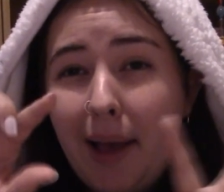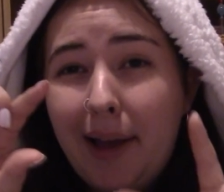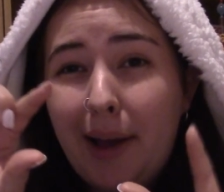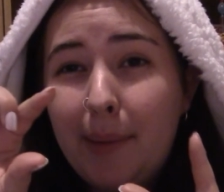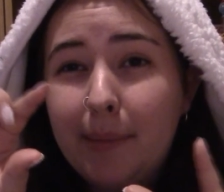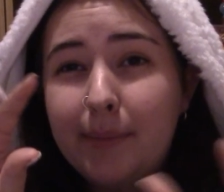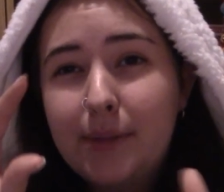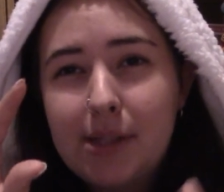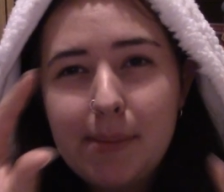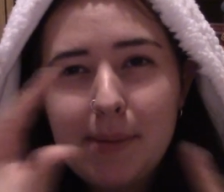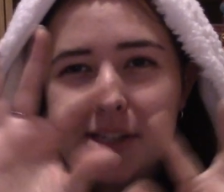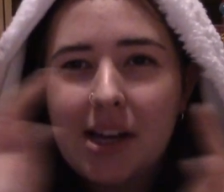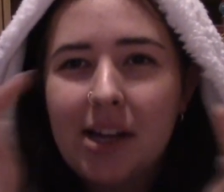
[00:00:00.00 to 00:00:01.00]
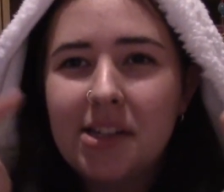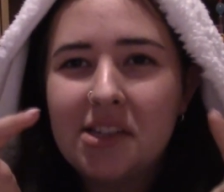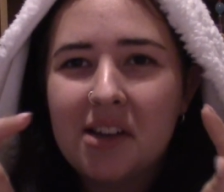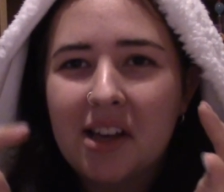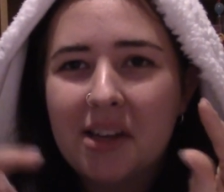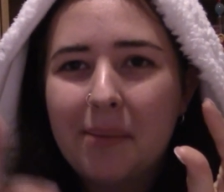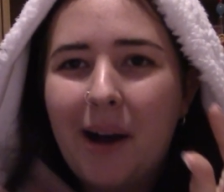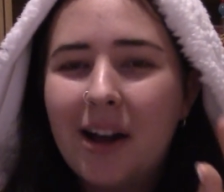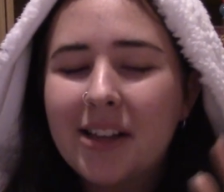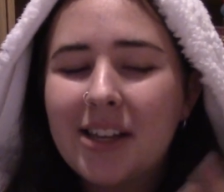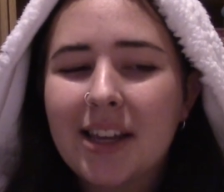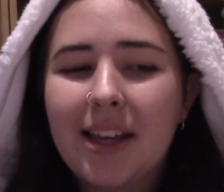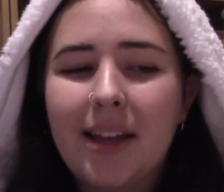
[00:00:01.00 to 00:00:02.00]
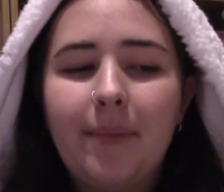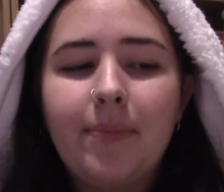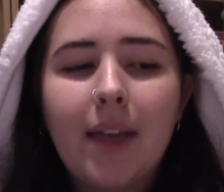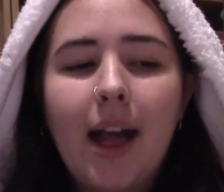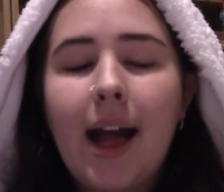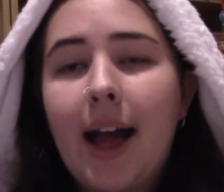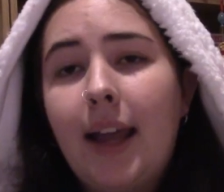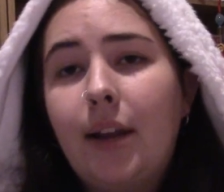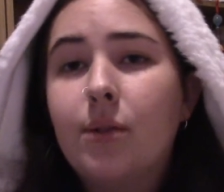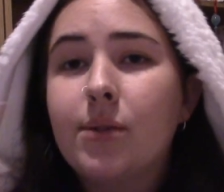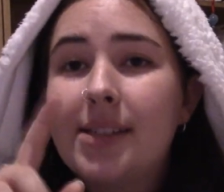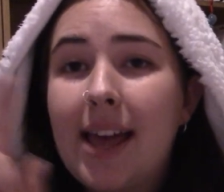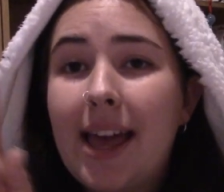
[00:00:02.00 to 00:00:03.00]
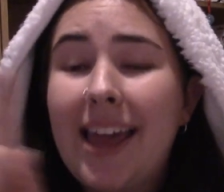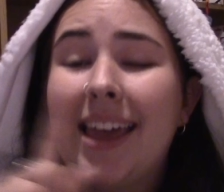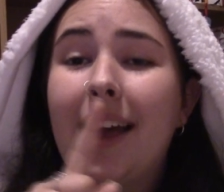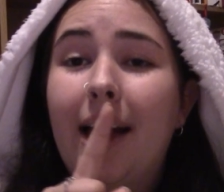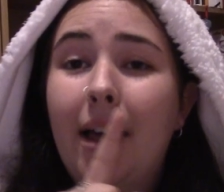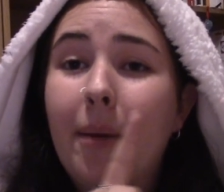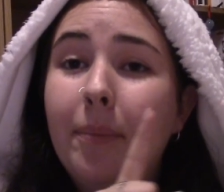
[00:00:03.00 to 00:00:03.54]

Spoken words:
similar size to like your park ticket, and it will say